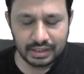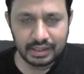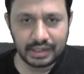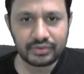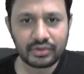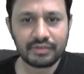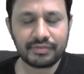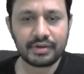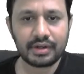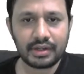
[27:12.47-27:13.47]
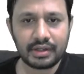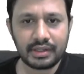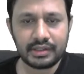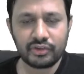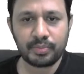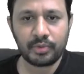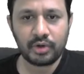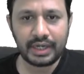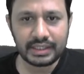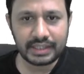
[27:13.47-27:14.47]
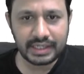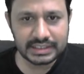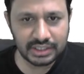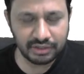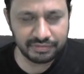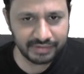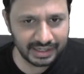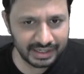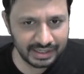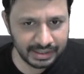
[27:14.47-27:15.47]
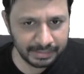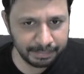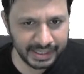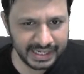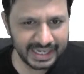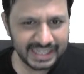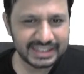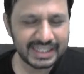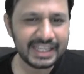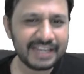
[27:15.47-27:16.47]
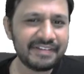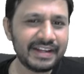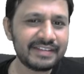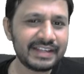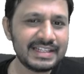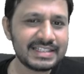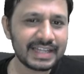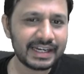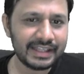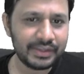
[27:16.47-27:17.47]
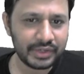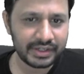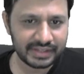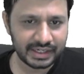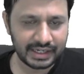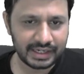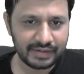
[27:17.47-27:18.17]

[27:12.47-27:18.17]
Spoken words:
instead of this pole at 3, instead of being at 3, if it is inside the unit circle,